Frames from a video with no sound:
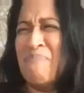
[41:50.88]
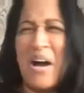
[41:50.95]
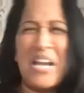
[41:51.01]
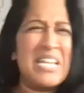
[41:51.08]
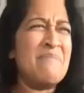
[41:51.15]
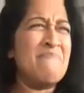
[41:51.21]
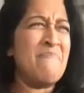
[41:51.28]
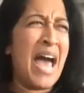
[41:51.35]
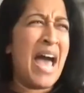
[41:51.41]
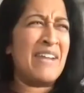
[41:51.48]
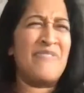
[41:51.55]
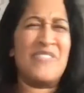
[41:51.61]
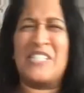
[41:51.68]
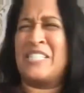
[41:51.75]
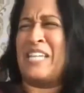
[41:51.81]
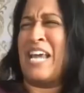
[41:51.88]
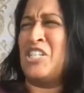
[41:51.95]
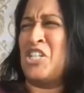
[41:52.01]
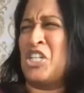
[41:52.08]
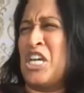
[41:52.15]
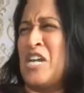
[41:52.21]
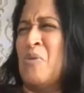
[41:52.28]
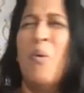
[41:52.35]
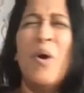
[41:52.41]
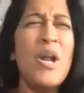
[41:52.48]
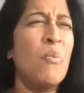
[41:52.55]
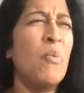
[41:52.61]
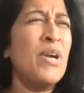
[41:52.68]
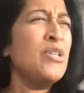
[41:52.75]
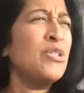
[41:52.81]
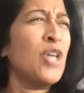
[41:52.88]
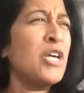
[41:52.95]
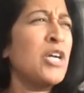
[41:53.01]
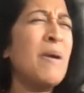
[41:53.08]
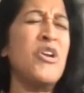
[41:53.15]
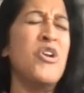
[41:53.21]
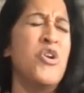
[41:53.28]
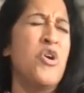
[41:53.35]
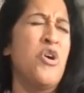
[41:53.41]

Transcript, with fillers: money manifestation. What What are you talking about?